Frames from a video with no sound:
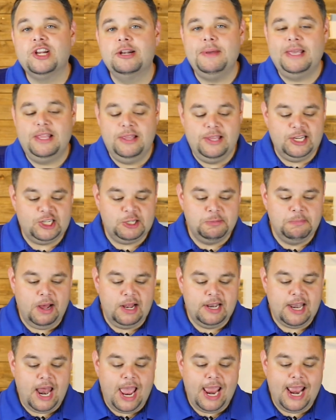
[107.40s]
is going to be this
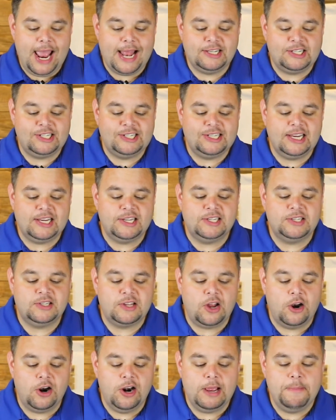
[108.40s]
Monday at
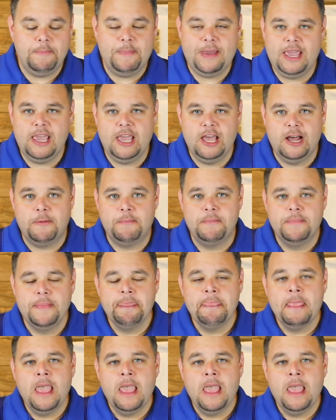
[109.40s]
6:30 p.m.